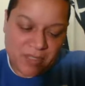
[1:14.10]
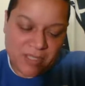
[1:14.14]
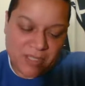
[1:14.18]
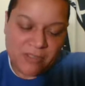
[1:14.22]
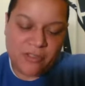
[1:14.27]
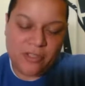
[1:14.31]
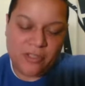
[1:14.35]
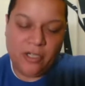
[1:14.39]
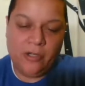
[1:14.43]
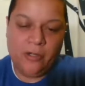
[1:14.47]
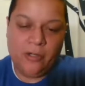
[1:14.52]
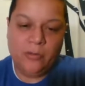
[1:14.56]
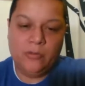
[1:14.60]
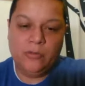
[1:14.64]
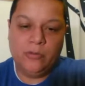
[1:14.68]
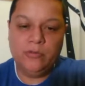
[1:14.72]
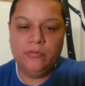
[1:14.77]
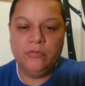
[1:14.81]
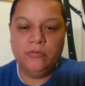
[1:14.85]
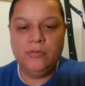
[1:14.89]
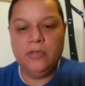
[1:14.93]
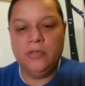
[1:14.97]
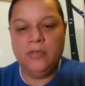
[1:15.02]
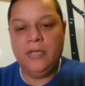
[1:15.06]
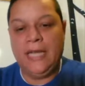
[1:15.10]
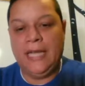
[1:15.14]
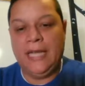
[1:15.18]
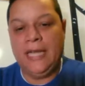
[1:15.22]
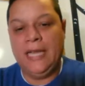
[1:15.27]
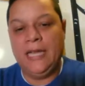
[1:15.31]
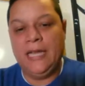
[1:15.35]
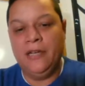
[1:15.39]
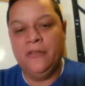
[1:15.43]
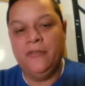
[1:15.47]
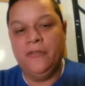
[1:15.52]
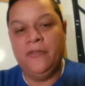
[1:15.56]
So
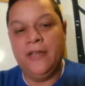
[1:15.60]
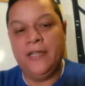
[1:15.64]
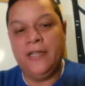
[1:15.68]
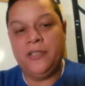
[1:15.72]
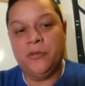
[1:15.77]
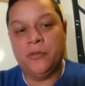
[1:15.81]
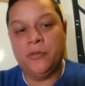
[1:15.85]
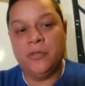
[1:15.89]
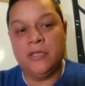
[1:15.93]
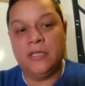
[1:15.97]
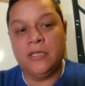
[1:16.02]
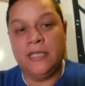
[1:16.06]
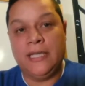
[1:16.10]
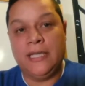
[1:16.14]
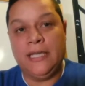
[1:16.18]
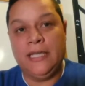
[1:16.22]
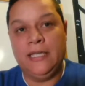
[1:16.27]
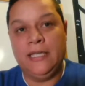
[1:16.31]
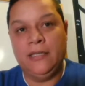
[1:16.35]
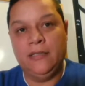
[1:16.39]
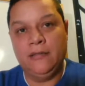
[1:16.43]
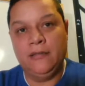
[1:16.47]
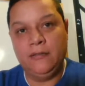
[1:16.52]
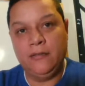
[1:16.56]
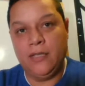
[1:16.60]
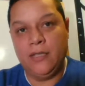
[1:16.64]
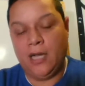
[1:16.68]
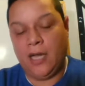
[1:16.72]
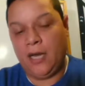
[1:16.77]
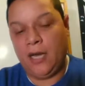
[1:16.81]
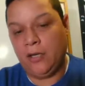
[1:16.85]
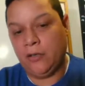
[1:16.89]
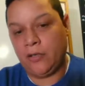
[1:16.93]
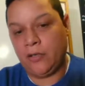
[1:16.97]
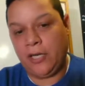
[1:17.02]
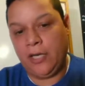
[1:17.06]
individually,
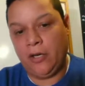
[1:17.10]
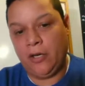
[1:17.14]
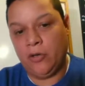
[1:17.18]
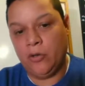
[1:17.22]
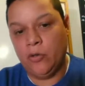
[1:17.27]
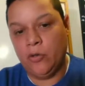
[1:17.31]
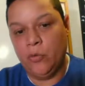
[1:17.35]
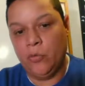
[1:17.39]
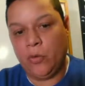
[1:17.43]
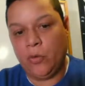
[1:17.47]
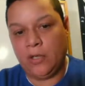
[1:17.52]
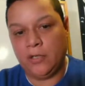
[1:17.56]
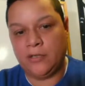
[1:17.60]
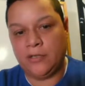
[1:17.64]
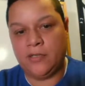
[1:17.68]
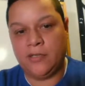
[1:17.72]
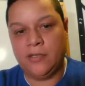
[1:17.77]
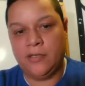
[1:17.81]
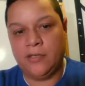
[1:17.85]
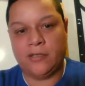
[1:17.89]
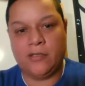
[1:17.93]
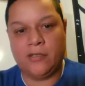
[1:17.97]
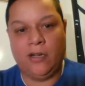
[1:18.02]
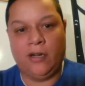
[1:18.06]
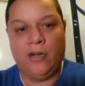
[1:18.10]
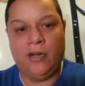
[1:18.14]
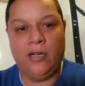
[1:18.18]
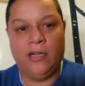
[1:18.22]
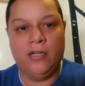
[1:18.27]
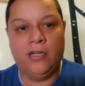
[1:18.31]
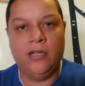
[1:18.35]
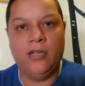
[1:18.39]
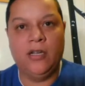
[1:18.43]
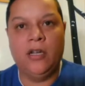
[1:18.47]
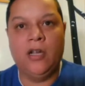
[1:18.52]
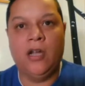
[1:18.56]
I don't care who wants to
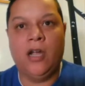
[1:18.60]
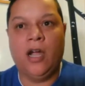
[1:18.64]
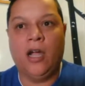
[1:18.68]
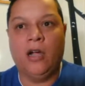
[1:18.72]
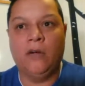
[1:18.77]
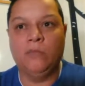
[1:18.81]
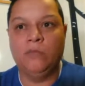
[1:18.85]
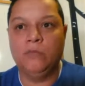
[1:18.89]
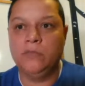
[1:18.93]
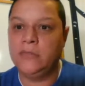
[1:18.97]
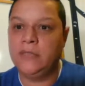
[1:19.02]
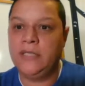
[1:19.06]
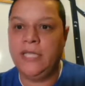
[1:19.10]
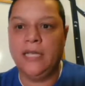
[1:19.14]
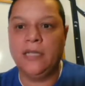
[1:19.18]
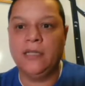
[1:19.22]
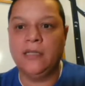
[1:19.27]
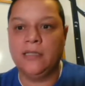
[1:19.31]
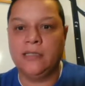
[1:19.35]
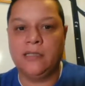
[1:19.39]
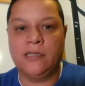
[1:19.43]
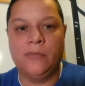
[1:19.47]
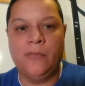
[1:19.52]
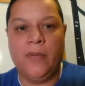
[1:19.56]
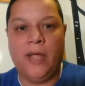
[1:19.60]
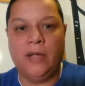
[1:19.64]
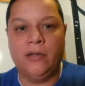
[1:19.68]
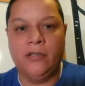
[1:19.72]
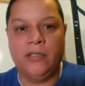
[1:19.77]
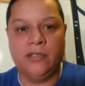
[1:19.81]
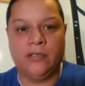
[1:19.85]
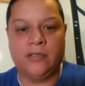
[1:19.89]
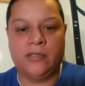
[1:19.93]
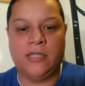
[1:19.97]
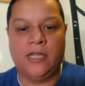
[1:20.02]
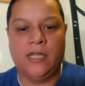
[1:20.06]
start. Tell us about
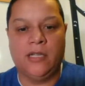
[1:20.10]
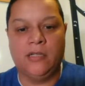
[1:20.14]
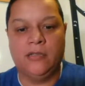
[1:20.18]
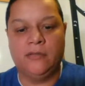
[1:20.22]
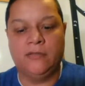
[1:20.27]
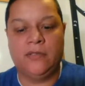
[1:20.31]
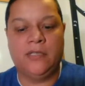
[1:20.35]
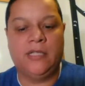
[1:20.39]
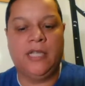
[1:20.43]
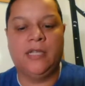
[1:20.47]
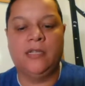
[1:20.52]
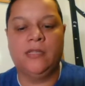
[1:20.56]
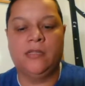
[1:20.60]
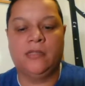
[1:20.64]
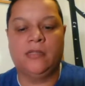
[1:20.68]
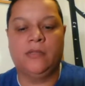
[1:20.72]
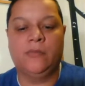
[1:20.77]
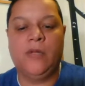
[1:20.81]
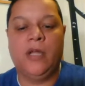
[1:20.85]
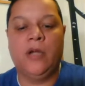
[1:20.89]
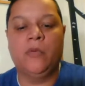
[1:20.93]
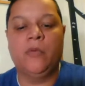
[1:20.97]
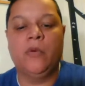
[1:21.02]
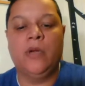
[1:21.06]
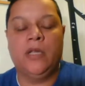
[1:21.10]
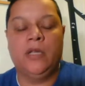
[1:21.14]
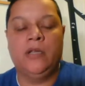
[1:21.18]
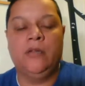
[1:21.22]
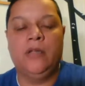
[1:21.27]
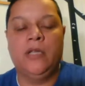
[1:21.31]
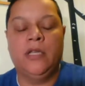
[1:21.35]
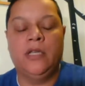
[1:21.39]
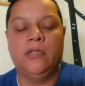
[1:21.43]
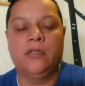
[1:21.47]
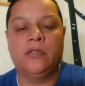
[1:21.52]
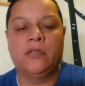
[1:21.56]
yourselves. Tell us about what you
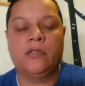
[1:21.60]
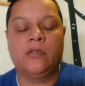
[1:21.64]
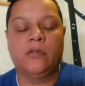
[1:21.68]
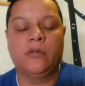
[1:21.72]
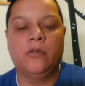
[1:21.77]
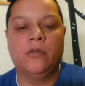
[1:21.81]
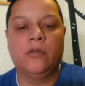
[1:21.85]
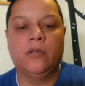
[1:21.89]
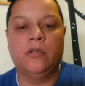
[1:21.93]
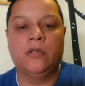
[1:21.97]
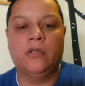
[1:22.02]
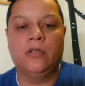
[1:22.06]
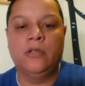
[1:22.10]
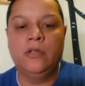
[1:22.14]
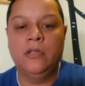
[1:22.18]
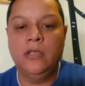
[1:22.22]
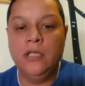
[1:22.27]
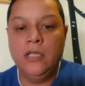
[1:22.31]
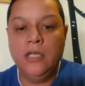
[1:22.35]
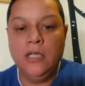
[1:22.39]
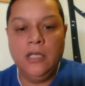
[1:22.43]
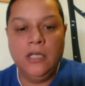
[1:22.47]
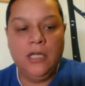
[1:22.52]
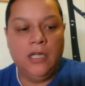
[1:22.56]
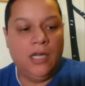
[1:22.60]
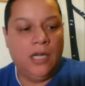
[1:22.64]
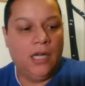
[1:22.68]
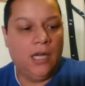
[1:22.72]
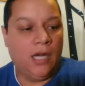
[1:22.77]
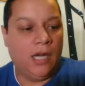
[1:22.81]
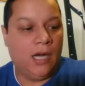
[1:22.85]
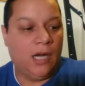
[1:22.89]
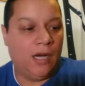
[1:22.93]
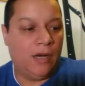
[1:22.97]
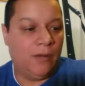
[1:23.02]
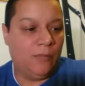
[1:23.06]
did in school,
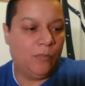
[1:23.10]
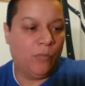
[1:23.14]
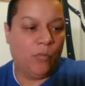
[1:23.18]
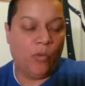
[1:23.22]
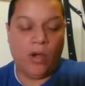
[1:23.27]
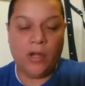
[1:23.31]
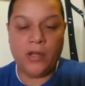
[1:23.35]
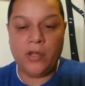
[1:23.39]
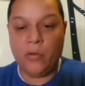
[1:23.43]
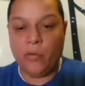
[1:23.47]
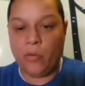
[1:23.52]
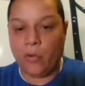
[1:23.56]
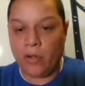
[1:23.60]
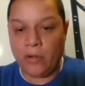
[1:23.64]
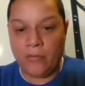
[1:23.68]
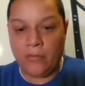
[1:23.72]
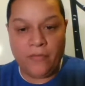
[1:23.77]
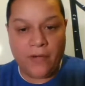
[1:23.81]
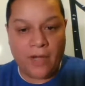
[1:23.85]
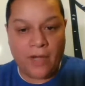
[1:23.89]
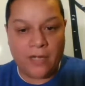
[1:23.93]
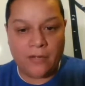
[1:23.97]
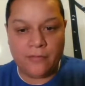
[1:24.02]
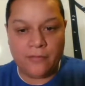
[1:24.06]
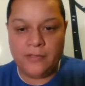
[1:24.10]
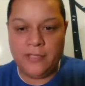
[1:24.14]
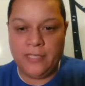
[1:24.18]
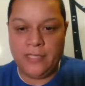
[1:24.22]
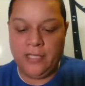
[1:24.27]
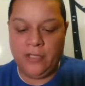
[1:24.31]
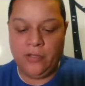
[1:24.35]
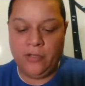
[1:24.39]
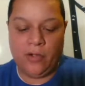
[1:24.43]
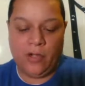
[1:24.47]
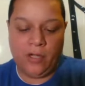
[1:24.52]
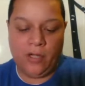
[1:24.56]
what you were involved
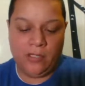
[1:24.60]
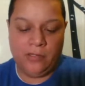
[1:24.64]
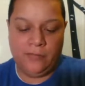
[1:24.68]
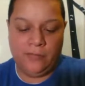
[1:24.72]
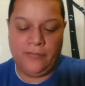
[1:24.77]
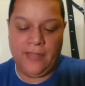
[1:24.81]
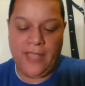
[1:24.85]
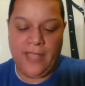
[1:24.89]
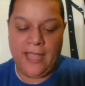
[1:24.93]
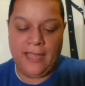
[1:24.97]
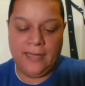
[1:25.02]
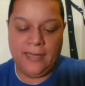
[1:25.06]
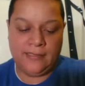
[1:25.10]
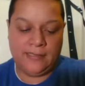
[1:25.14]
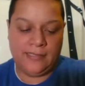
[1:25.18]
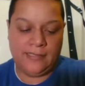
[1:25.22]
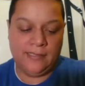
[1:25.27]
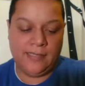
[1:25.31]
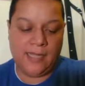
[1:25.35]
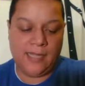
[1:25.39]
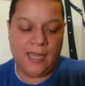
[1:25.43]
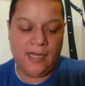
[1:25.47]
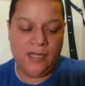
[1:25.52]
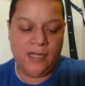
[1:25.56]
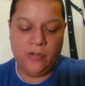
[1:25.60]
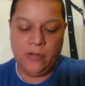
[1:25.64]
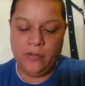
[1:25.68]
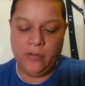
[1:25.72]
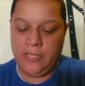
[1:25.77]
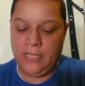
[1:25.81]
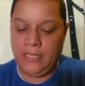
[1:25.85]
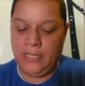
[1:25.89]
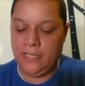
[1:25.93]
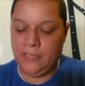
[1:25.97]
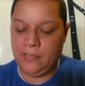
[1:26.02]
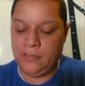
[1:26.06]
in, all of that, because I know
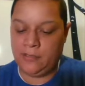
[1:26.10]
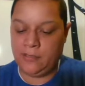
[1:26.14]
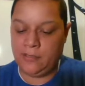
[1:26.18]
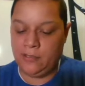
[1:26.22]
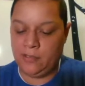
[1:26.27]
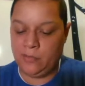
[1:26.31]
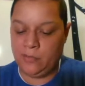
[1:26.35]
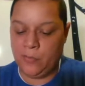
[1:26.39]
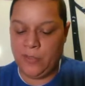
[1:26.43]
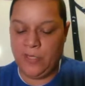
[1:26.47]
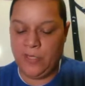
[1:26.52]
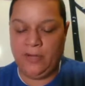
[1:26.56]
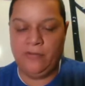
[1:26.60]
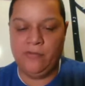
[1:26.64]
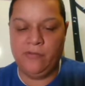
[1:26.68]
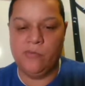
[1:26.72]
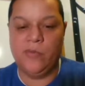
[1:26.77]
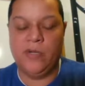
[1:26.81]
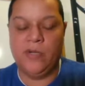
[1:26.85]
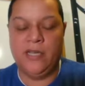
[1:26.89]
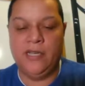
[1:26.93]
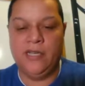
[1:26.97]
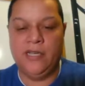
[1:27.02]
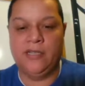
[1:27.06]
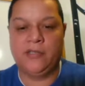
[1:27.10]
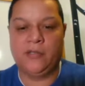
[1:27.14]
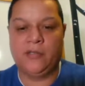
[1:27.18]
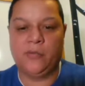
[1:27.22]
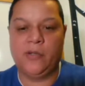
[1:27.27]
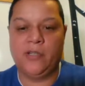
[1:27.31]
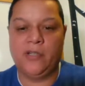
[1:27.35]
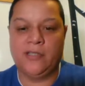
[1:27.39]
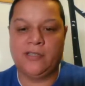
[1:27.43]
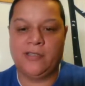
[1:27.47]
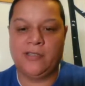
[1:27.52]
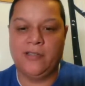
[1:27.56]
the answers, but everybody else
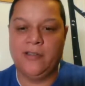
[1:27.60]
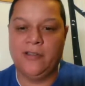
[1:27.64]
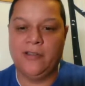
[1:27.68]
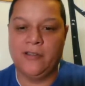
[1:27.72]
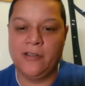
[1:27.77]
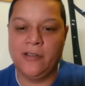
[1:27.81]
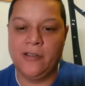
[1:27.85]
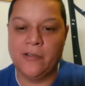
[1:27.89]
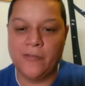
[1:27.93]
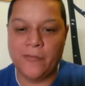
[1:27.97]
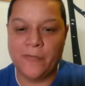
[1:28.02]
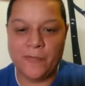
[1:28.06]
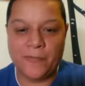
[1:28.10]
wants to know you.